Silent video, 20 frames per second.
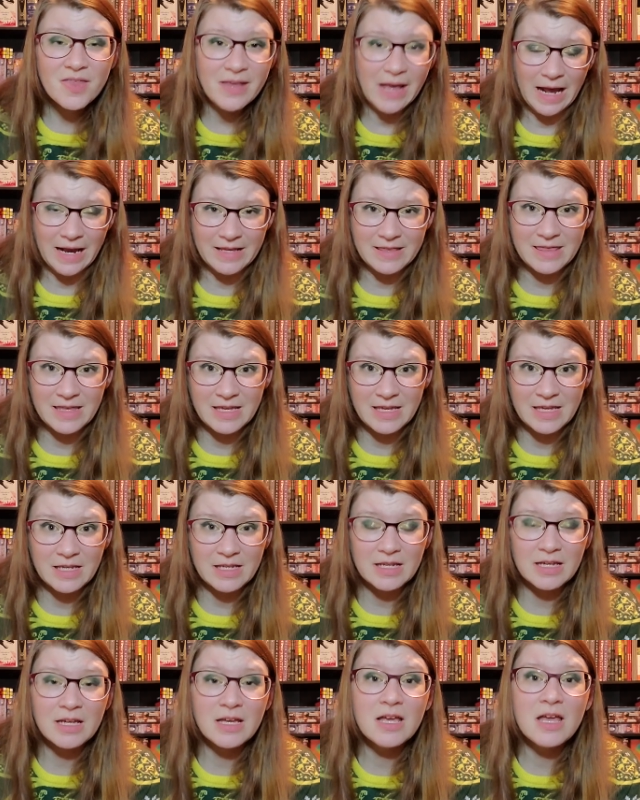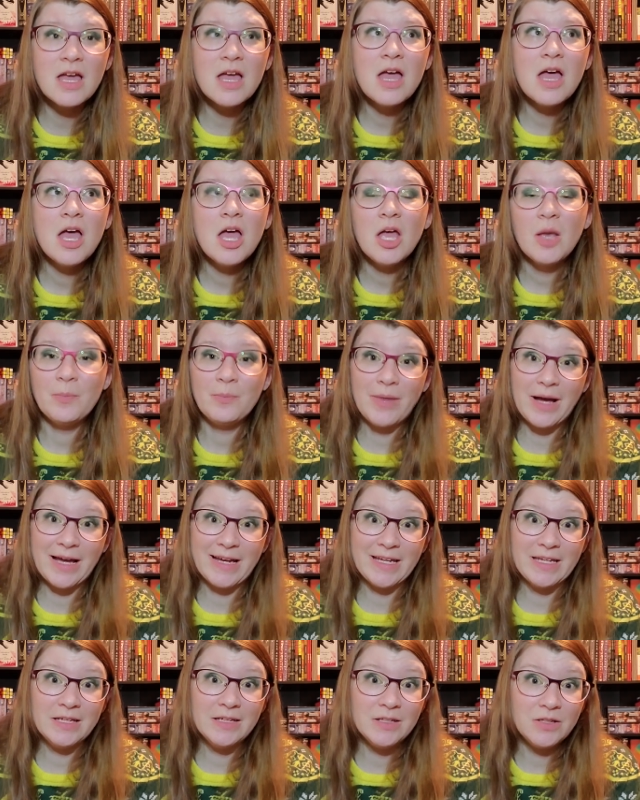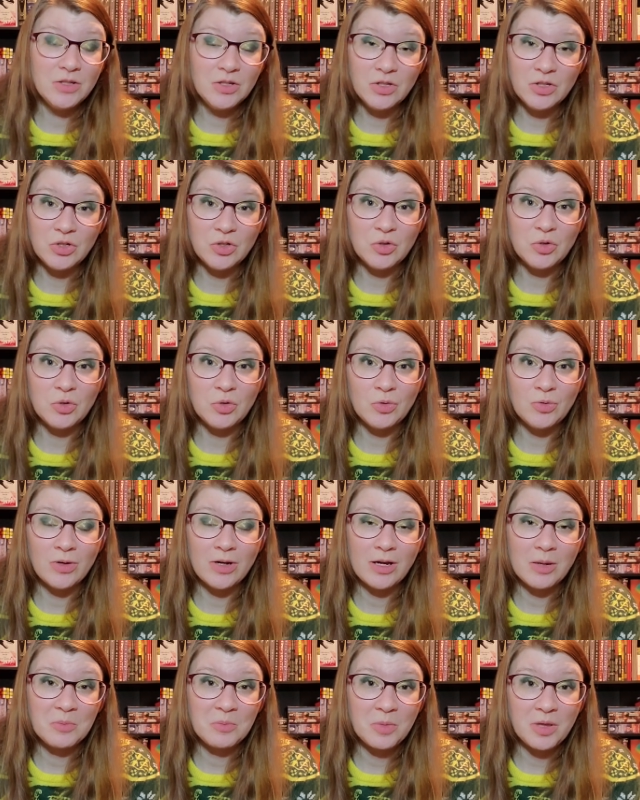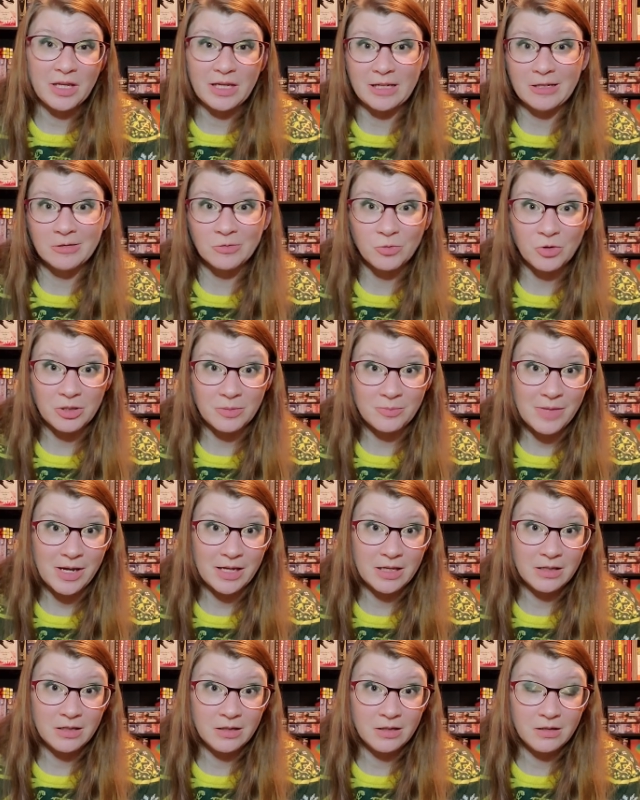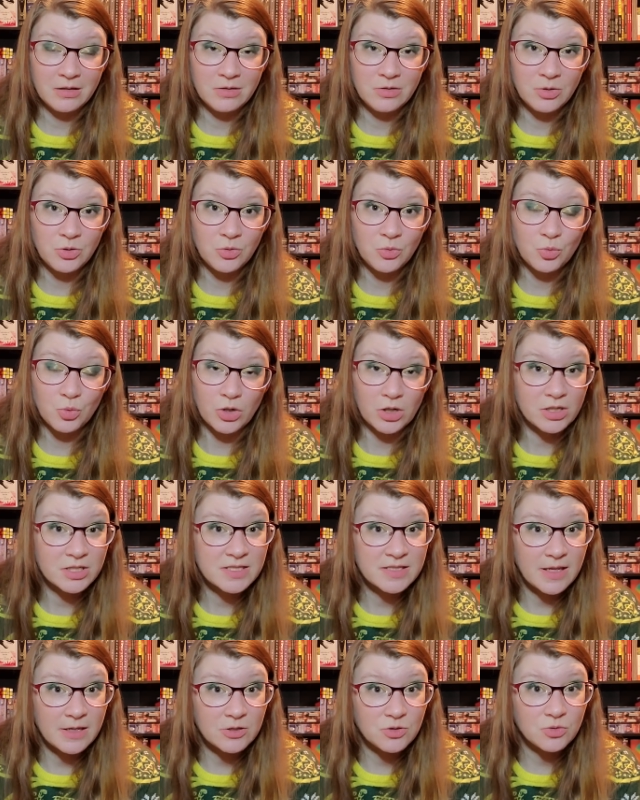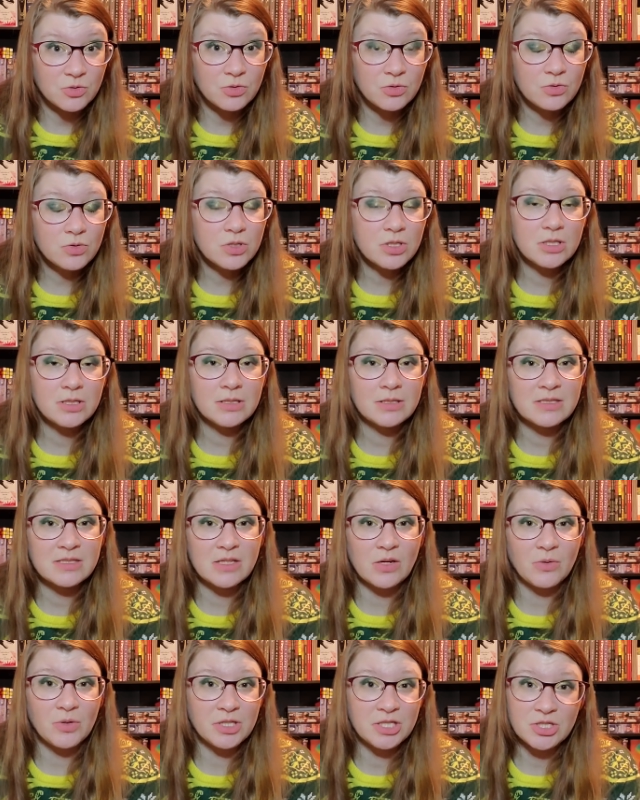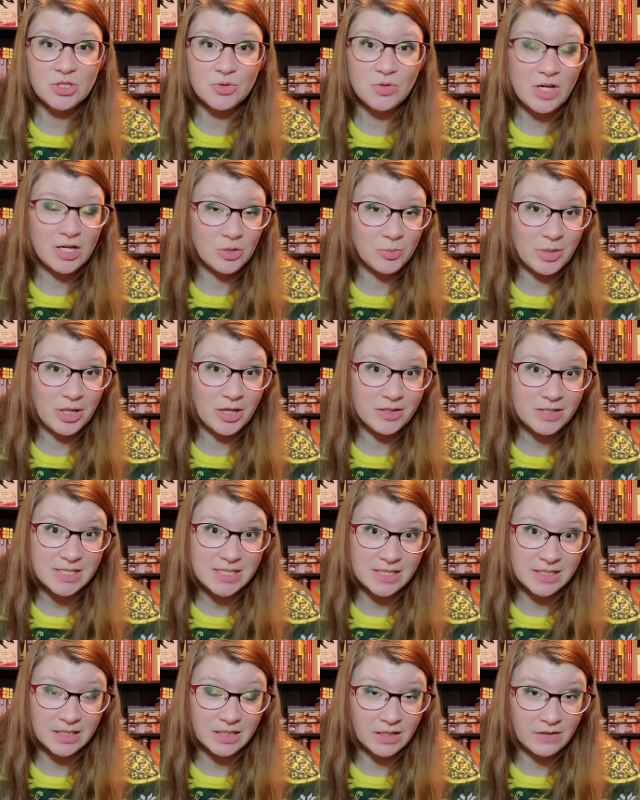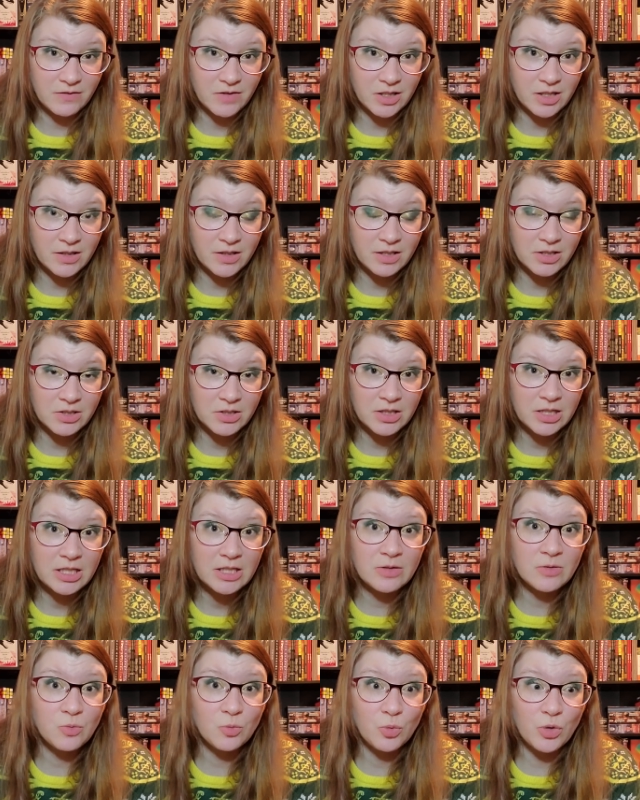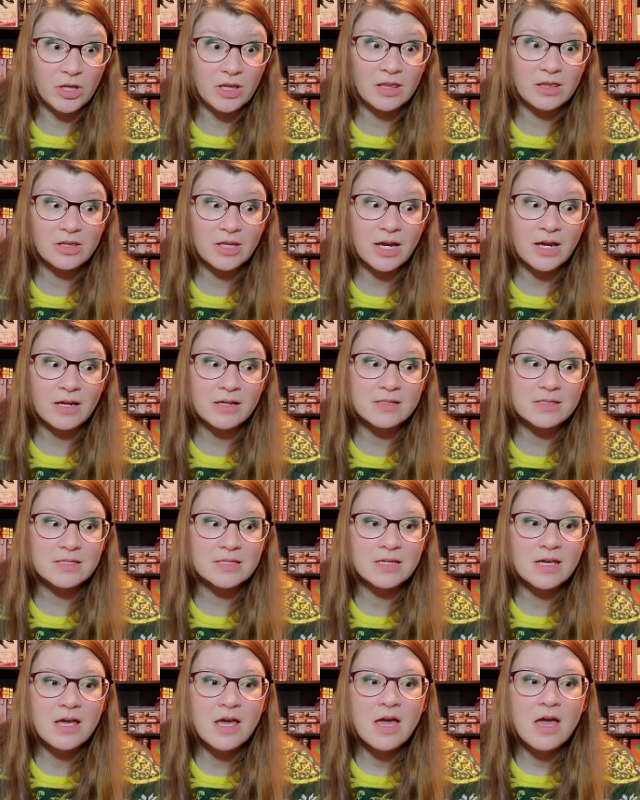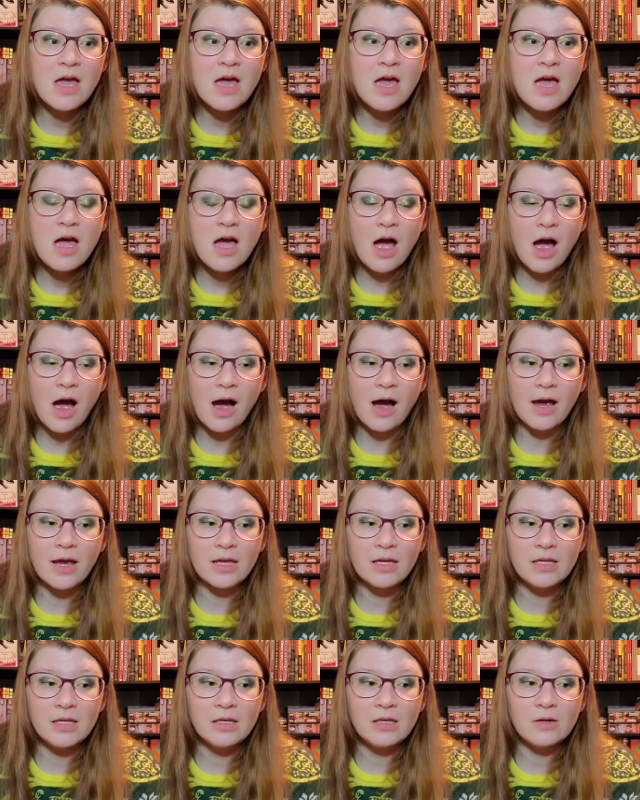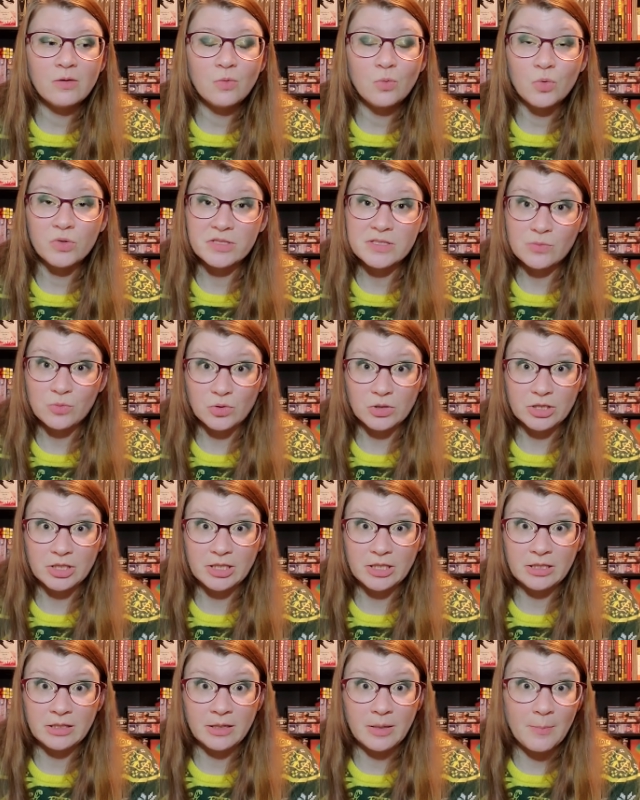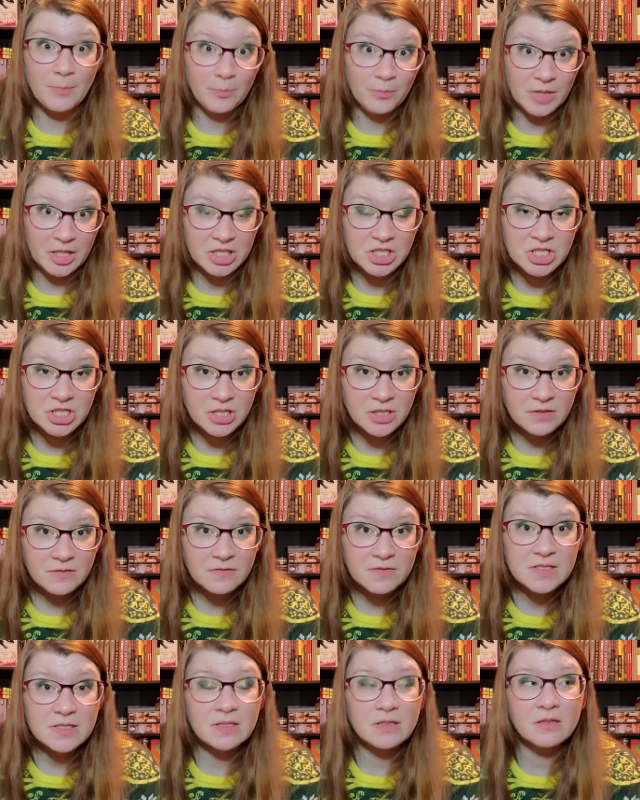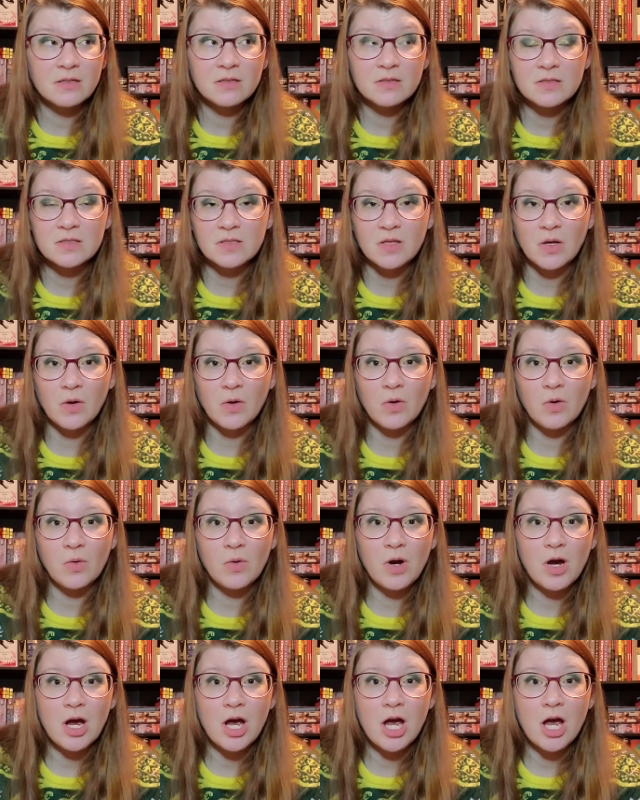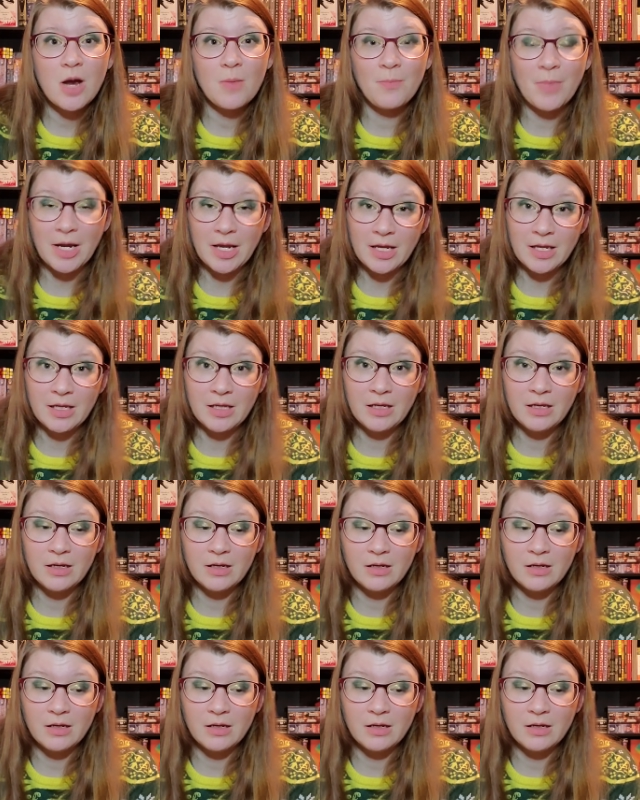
I think my new plan with my new work schedule is going to help out significantly with that. I was working mid shifts, so my